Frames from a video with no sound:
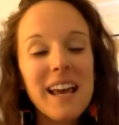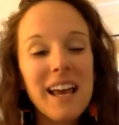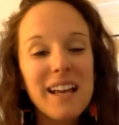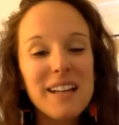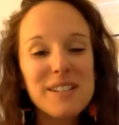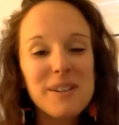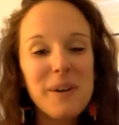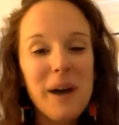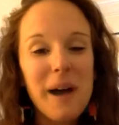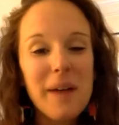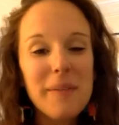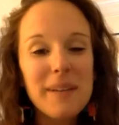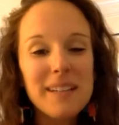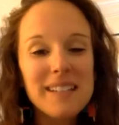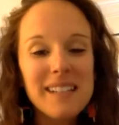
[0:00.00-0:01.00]
And so I'm
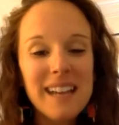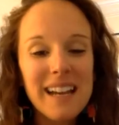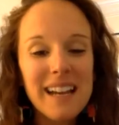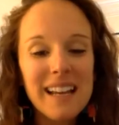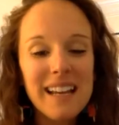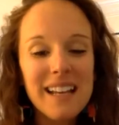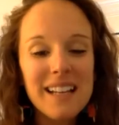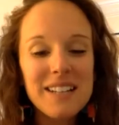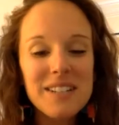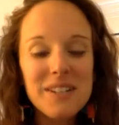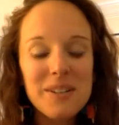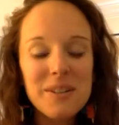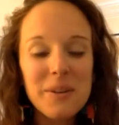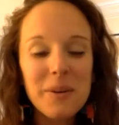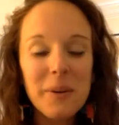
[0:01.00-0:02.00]
excited
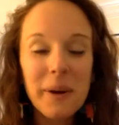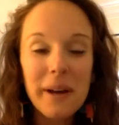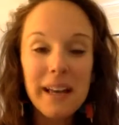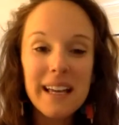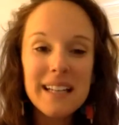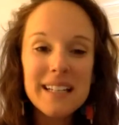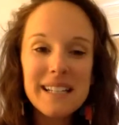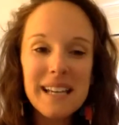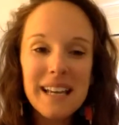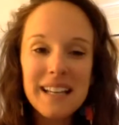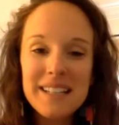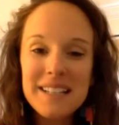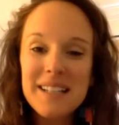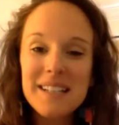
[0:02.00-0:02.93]
to end it